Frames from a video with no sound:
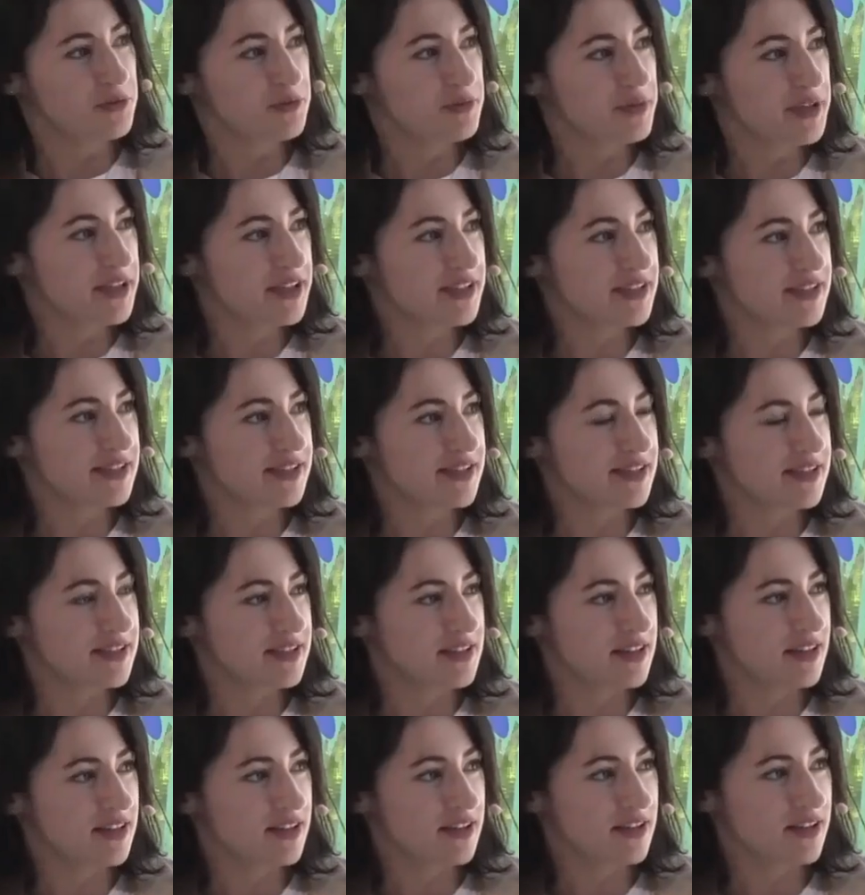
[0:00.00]
Because
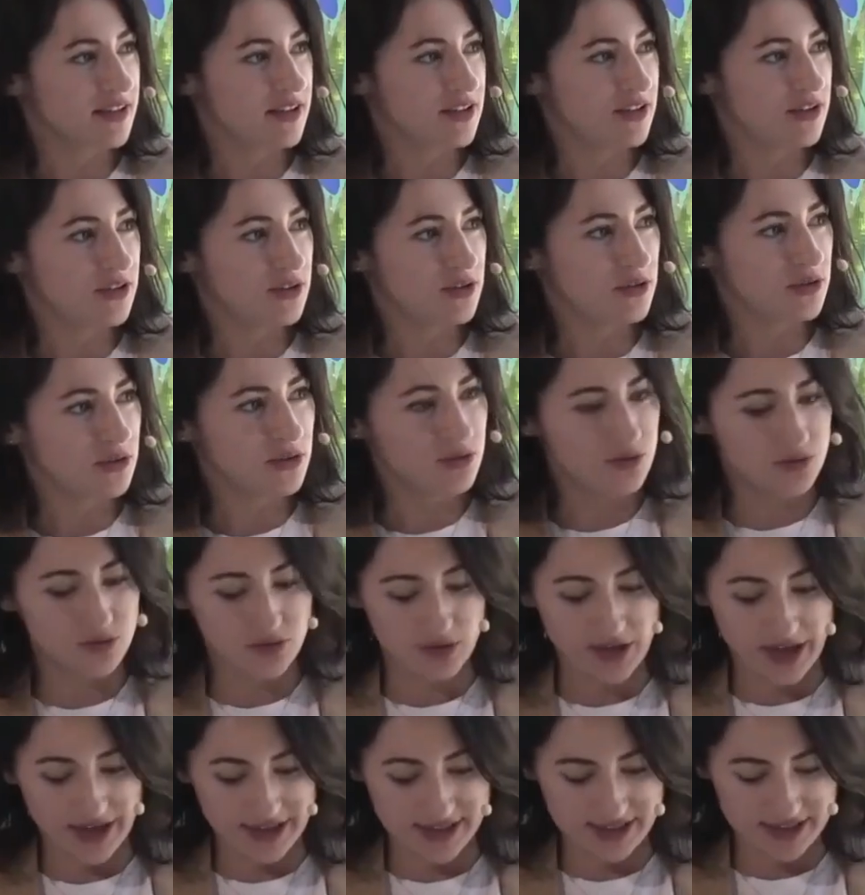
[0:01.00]
you
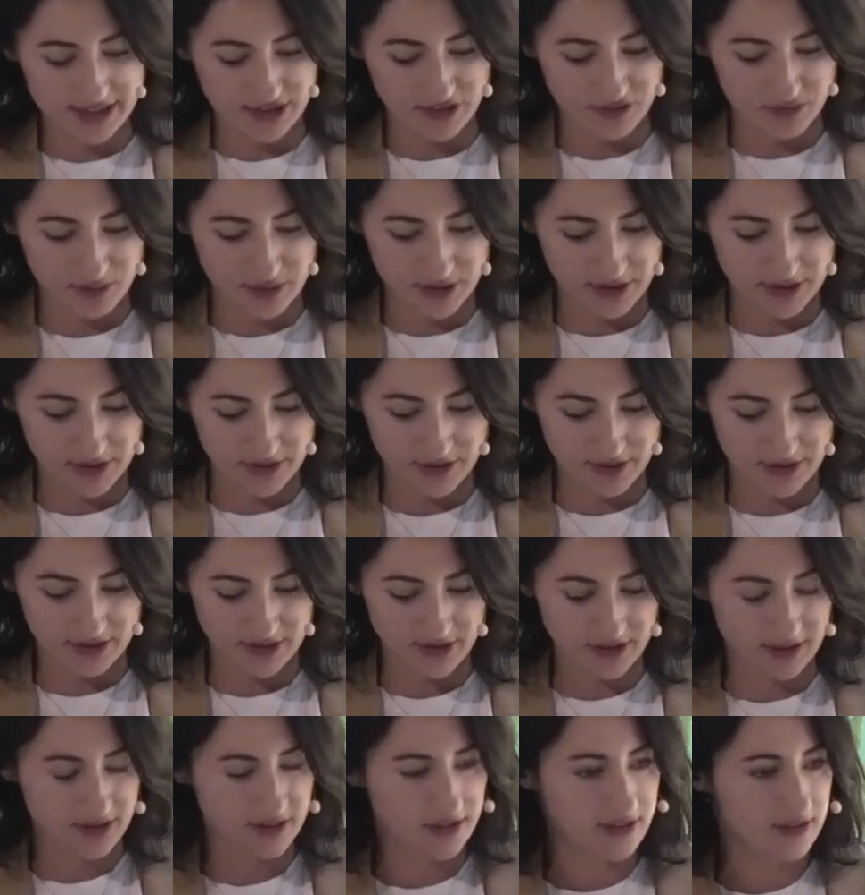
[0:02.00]
guys have been,
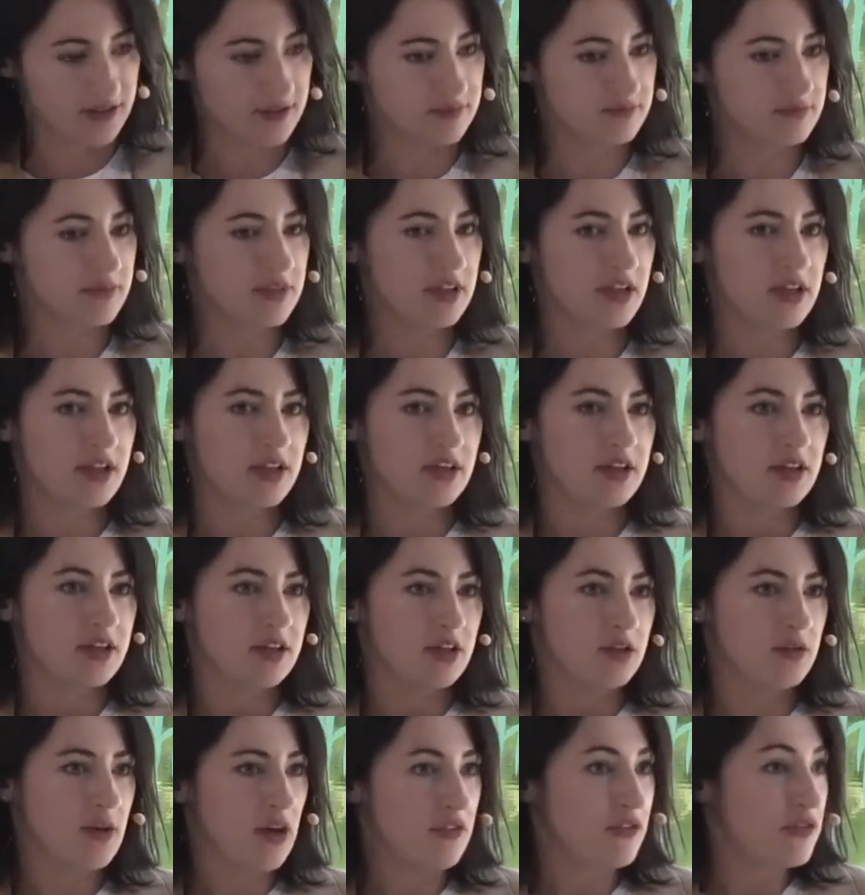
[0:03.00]

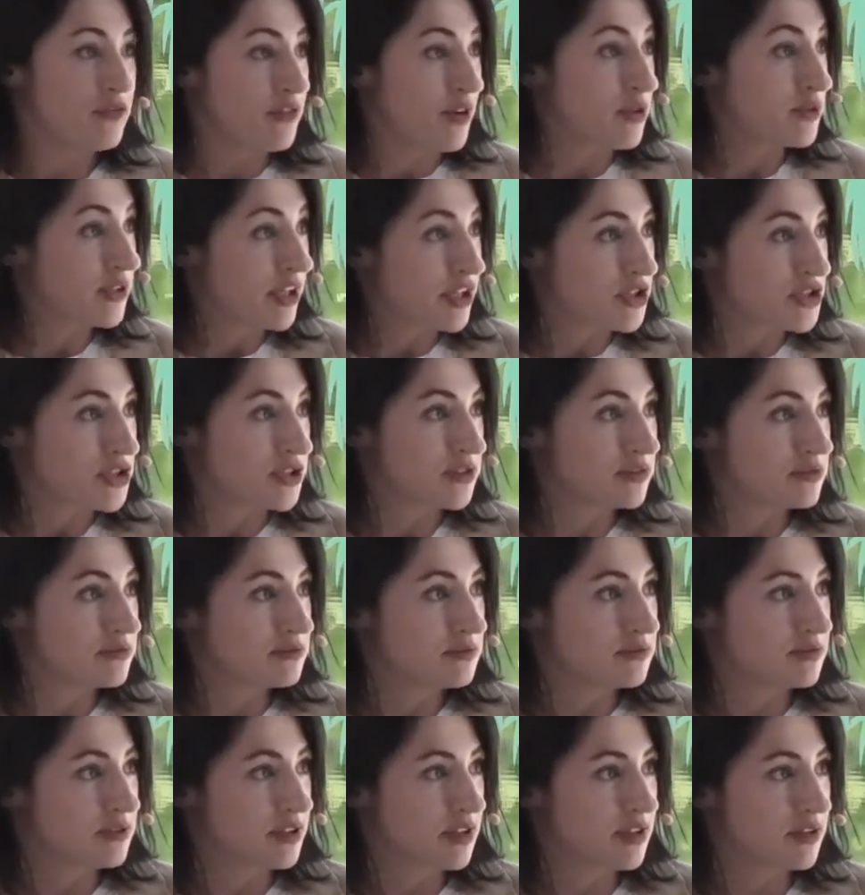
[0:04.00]
you have a
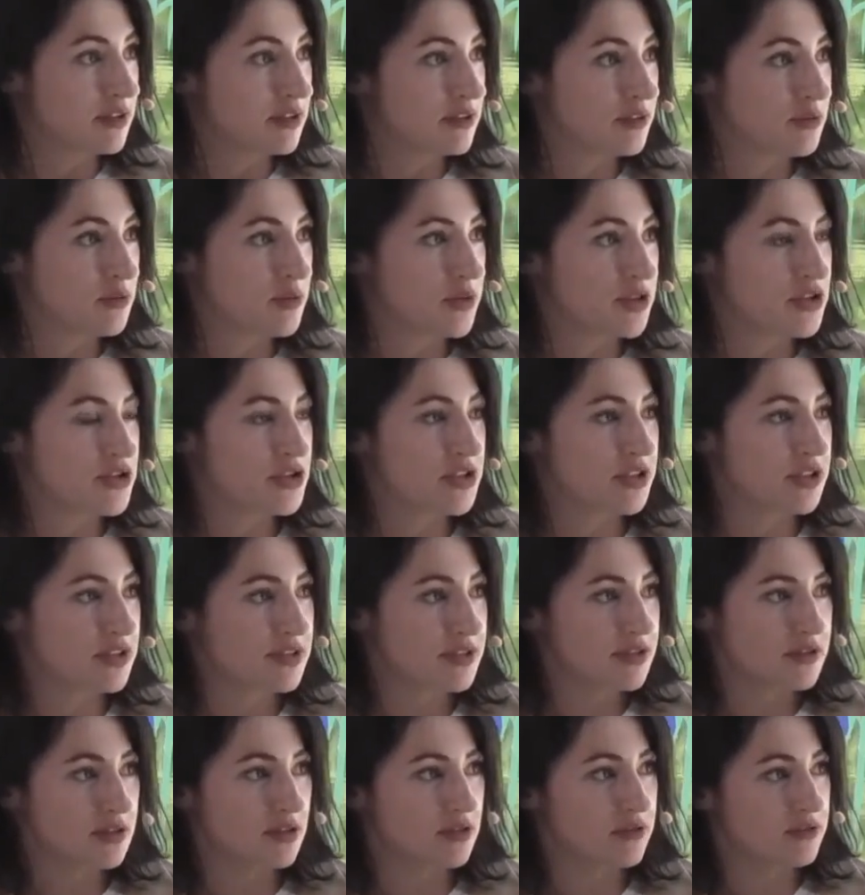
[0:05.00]
foundation, which
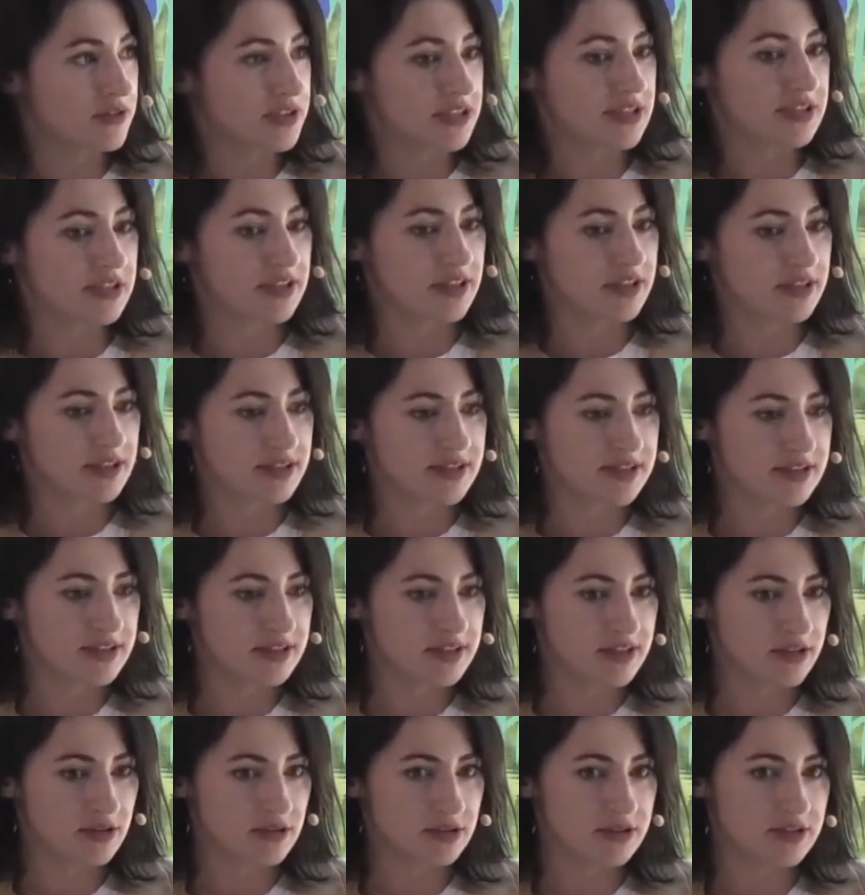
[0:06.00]
is obviously
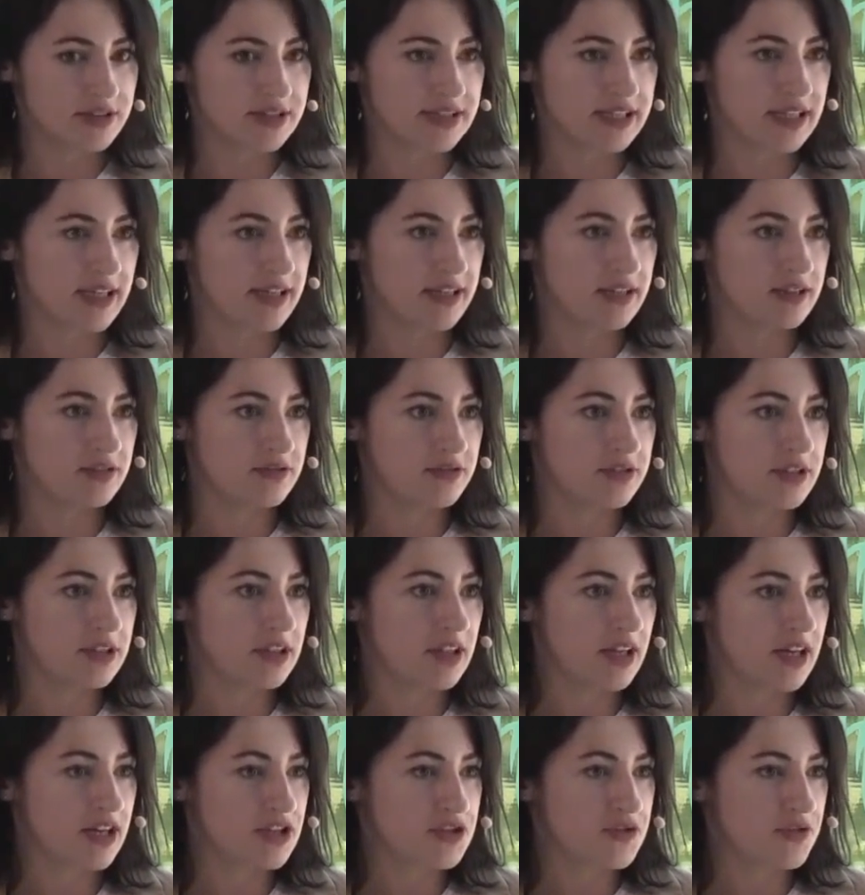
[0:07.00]
sitting on the side of the
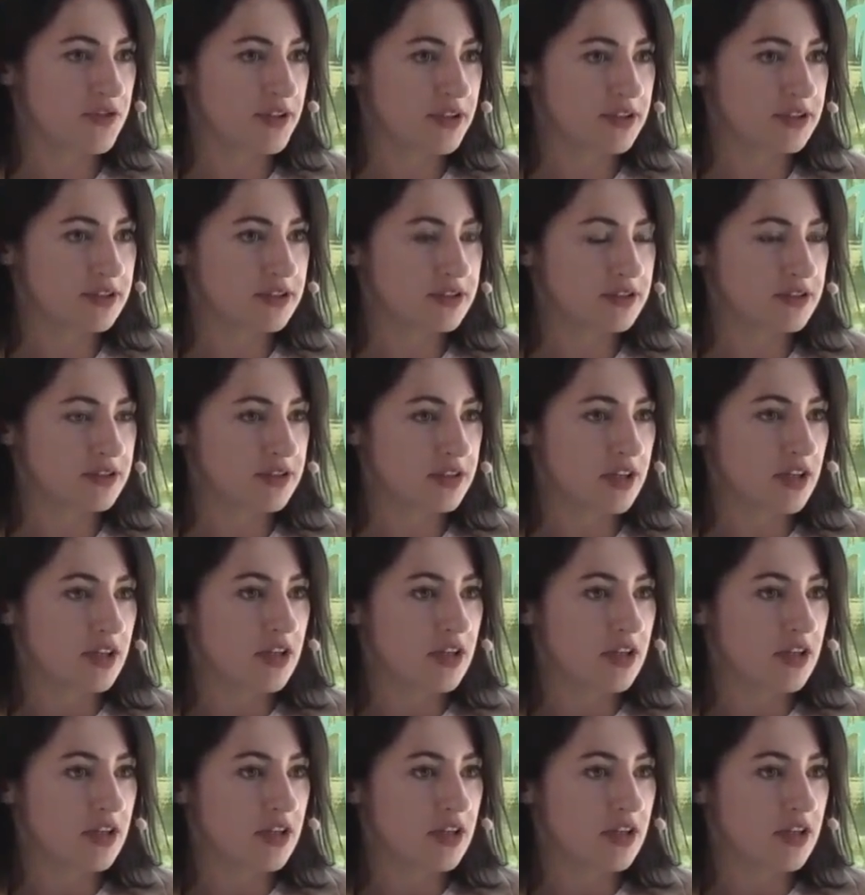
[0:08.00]
large fund.